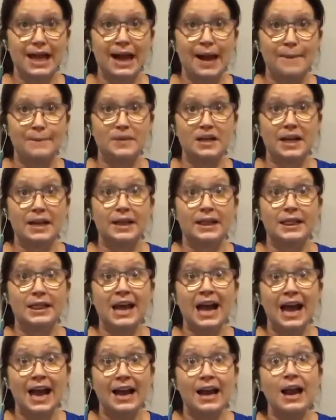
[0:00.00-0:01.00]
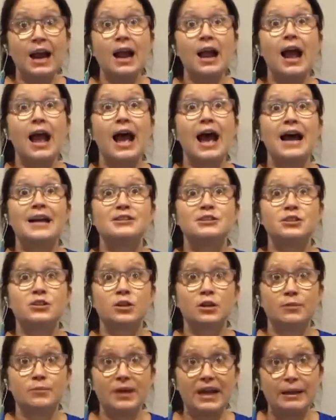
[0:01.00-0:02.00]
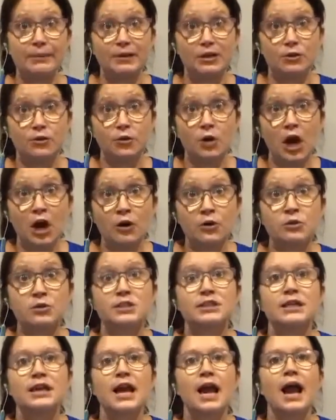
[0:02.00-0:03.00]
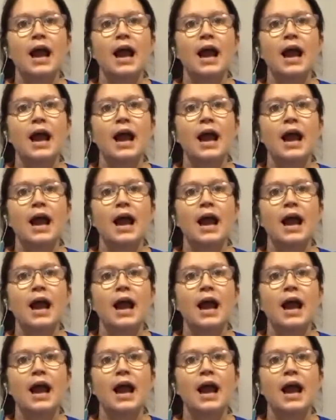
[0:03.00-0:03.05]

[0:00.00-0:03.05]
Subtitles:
up like that as your baby grows.